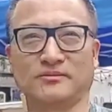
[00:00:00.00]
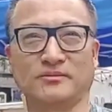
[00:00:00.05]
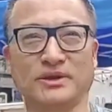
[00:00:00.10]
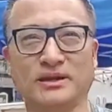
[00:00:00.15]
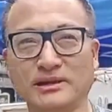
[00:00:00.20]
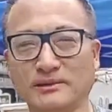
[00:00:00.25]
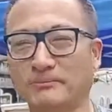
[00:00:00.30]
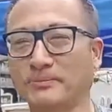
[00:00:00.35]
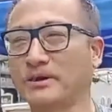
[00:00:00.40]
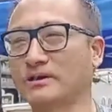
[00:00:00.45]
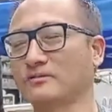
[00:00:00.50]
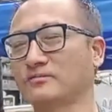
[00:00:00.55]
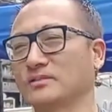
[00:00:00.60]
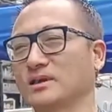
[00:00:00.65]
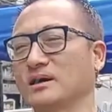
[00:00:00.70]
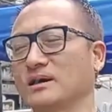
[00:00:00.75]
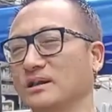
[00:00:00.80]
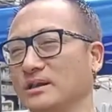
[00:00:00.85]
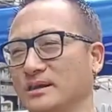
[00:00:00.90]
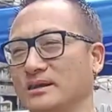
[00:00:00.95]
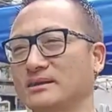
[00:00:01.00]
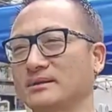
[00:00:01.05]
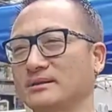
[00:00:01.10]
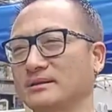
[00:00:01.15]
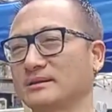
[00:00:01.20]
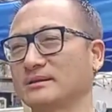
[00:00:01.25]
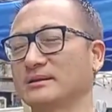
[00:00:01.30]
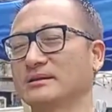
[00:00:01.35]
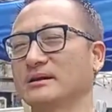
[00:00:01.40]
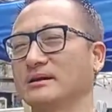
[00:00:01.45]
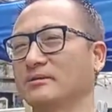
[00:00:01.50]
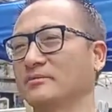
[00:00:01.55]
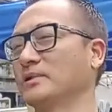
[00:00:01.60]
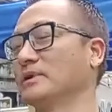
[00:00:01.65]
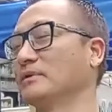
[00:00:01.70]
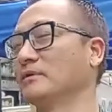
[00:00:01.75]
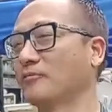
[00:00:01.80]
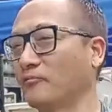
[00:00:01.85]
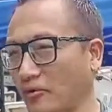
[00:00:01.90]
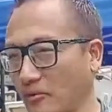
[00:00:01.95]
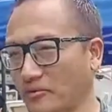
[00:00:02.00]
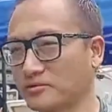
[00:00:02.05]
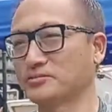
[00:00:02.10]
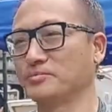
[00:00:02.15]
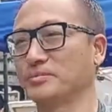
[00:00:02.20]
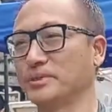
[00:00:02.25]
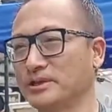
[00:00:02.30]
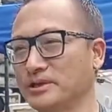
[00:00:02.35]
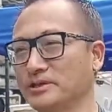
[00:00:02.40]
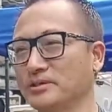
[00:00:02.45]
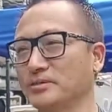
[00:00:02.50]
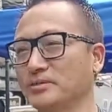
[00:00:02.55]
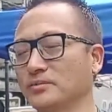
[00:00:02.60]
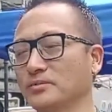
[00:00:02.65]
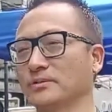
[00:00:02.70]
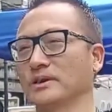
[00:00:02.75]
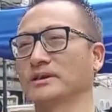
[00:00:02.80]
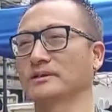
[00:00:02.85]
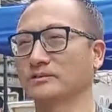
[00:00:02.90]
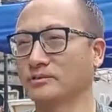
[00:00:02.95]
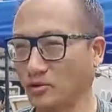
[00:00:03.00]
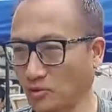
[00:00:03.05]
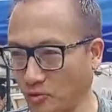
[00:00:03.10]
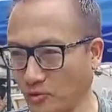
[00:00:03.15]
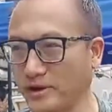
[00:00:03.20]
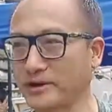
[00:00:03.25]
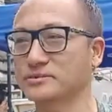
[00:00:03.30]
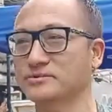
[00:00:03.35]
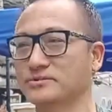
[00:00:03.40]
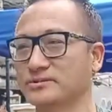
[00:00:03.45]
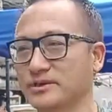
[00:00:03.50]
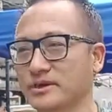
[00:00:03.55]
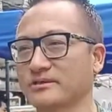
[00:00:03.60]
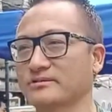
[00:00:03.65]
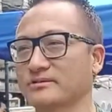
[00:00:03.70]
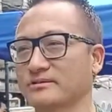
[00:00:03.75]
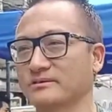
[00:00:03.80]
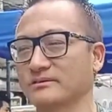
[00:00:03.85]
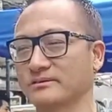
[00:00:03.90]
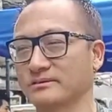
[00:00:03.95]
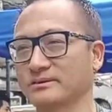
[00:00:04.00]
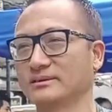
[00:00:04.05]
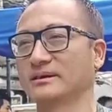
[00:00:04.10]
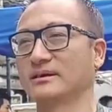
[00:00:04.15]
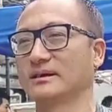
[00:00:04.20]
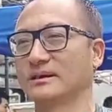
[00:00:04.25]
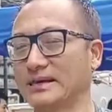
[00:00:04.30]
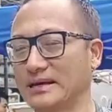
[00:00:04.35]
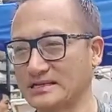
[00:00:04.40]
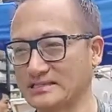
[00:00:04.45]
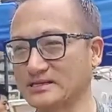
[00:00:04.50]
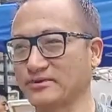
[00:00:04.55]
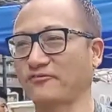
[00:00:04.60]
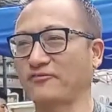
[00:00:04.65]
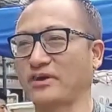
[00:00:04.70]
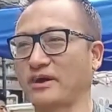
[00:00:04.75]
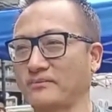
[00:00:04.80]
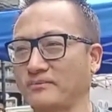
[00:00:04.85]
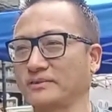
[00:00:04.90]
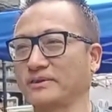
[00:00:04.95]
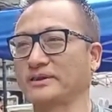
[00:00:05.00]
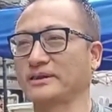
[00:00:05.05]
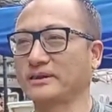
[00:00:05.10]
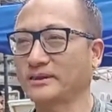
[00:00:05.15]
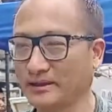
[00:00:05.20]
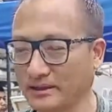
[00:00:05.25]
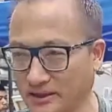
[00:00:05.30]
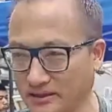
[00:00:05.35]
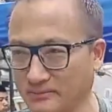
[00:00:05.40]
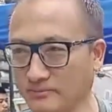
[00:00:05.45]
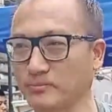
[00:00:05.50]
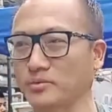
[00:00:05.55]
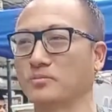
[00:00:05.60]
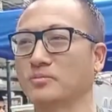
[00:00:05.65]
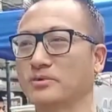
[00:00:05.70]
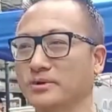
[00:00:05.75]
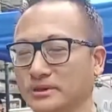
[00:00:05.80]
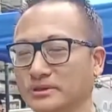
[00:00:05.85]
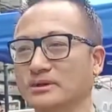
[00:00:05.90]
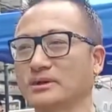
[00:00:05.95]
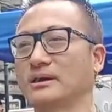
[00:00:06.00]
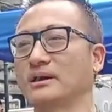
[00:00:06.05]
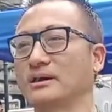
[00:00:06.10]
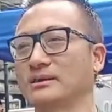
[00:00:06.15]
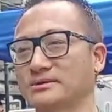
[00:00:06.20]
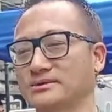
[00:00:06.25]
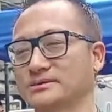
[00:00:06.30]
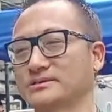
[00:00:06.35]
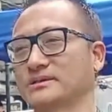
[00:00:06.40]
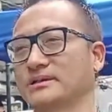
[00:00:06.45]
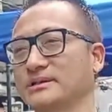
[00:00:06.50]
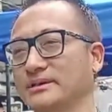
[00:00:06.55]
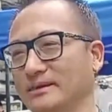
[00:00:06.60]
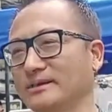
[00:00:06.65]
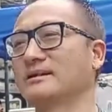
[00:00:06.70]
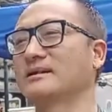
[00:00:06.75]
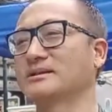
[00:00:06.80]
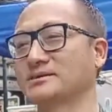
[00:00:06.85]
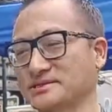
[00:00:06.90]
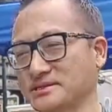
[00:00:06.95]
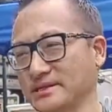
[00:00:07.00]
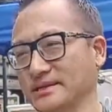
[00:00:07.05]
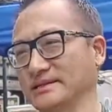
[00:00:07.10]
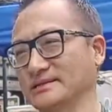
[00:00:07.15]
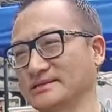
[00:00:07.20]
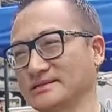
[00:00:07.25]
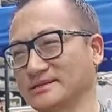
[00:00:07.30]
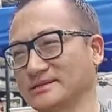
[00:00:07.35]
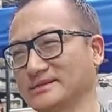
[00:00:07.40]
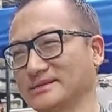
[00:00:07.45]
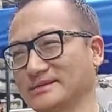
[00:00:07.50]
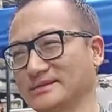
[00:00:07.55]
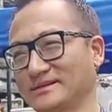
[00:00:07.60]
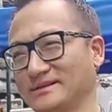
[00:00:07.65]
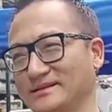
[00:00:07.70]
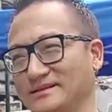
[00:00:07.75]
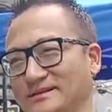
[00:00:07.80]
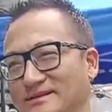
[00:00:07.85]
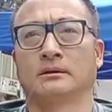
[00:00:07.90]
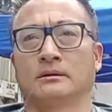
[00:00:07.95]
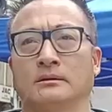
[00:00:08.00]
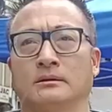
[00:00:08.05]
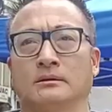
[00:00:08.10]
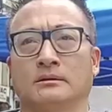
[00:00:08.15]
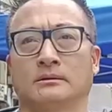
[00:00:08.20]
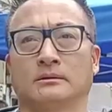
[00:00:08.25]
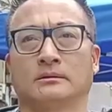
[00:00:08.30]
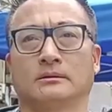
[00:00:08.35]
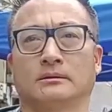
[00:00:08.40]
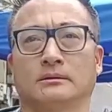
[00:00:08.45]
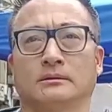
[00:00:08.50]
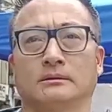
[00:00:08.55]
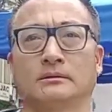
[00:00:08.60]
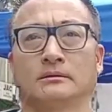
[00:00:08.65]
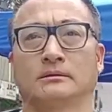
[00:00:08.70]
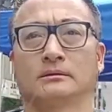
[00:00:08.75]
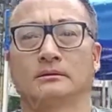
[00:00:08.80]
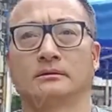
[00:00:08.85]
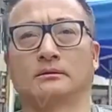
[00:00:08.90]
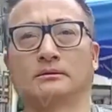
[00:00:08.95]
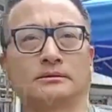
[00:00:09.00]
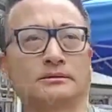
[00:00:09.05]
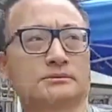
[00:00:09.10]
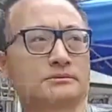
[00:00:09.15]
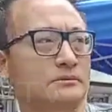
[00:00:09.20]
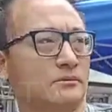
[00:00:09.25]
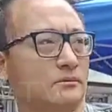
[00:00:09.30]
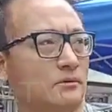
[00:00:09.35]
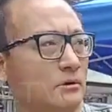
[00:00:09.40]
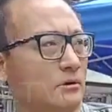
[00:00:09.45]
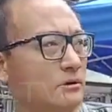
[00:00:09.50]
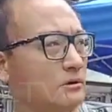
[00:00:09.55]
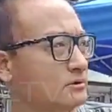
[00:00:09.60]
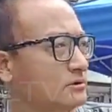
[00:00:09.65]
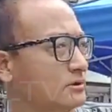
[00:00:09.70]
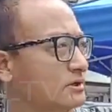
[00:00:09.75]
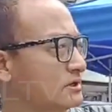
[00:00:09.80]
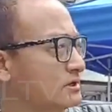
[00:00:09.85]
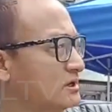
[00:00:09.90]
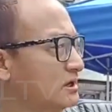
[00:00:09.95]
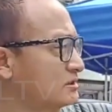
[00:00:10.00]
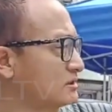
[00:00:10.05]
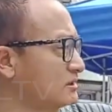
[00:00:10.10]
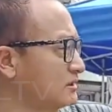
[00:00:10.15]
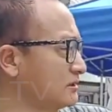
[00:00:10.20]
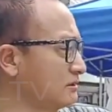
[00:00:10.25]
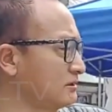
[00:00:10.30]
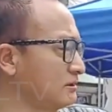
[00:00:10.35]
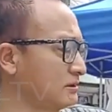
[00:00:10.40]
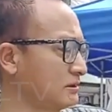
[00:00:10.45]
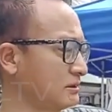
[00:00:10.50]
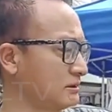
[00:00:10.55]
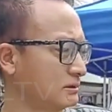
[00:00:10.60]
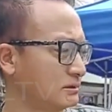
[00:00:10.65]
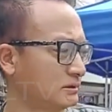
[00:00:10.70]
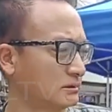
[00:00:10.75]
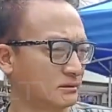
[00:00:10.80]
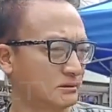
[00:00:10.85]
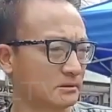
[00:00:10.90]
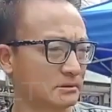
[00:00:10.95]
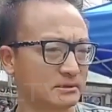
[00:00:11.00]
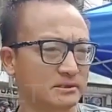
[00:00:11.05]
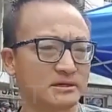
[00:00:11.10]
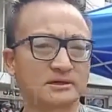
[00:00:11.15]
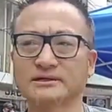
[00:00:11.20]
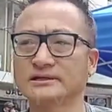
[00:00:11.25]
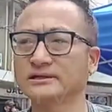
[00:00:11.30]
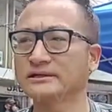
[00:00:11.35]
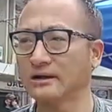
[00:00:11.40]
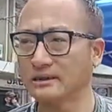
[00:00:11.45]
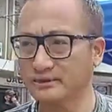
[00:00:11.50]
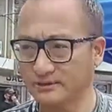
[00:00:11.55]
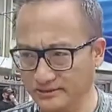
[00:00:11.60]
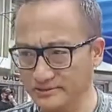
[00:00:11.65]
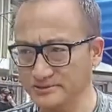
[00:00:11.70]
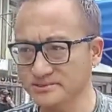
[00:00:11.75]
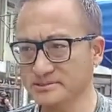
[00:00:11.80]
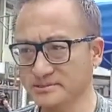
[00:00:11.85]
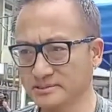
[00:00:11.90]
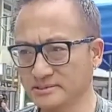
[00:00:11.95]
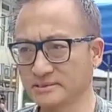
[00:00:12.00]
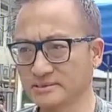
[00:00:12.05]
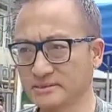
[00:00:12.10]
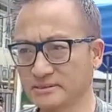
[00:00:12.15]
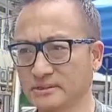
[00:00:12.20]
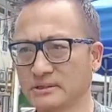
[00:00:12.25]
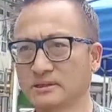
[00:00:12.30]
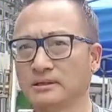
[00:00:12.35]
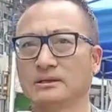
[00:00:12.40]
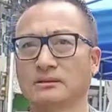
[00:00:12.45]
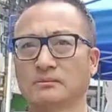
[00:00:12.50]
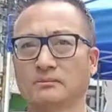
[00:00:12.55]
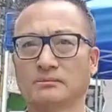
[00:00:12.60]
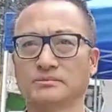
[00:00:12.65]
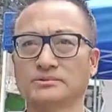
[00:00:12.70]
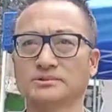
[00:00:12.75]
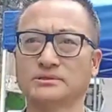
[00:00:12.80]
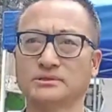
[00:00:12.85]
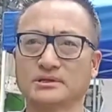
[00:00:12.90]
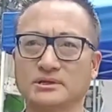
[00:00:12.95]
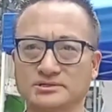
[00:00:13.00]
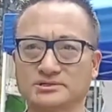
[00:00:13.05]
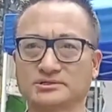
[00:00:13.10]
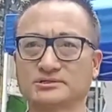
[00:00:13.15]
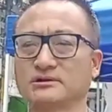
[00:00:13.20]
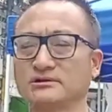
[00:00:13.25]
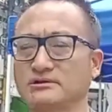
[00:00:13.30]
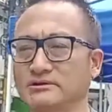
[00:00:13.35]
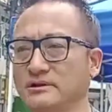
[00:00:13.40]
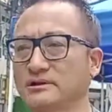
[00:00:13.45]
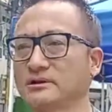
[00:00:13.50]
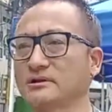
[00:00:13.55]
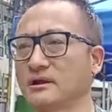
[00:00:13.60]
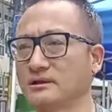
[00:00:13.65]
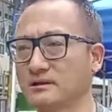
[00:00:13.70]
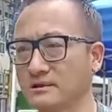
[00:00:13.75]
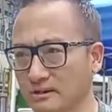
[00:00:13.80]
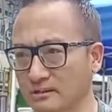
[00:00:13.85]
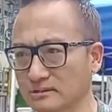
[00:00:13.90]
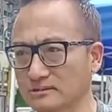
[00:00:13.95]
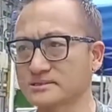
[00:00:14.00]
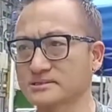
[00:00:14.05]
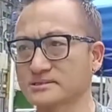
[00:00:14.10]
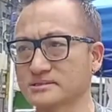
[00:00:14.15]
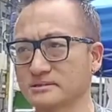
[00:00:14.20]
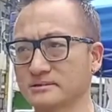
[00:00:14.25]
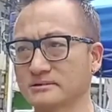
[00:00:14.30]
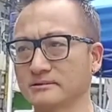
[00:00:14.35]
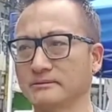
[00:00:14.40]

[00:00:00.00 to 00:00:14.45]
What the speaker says: from any part of Nagaland, we look forward to meeting you and growing together as a family and promoting the arts in our state. All together, I think 30 artists, that's children and adults